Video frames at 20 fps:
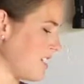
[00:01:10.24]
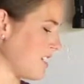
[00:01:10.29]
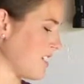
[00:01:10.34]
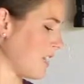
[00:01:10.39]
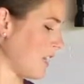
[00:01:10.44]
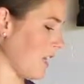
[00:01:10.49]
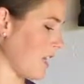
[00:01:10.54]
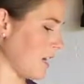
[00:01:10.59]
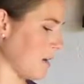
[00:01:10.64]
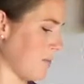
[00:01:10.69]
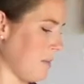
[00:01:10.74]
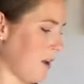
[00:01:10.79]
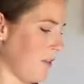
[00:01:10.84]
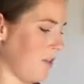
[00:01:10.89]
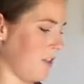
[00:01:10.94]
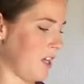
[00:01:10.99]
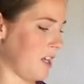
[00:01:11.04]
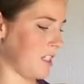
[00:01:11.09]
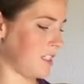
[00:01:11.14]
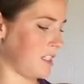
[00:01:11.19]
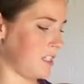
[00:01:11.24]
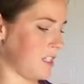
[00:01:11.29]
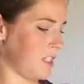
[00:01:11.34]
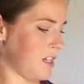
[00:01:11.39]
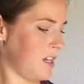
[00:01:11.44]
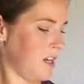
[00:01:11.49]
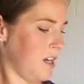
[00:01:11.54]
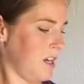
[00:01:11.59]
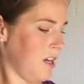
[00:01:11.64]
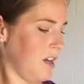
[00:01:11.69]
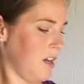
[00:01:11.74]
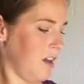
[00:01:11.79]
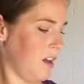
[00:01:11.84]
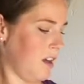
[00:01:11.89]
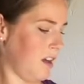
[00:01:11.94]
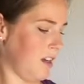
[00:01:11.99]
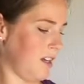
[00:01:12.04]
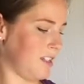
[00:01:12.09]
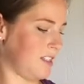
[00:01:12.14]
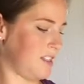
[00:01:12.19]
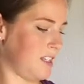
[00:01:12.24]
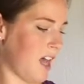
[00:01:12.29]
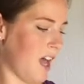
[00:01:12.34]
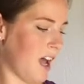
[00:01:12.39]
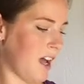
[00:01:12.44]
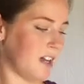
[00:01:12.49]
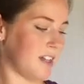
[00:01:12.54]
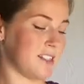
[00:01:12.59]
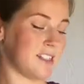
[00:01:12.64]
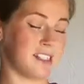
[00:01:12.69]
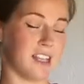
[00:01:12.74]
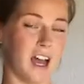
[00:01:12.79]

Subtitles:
didn't like about this is that it